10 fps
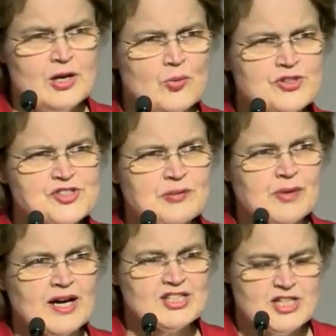was that
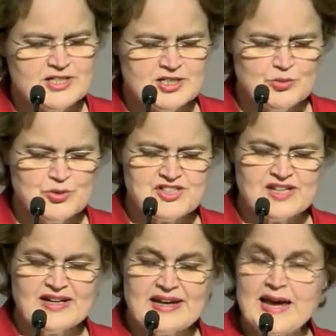my gender was
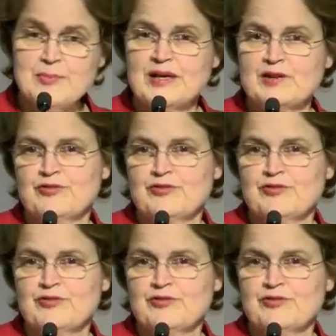an enabling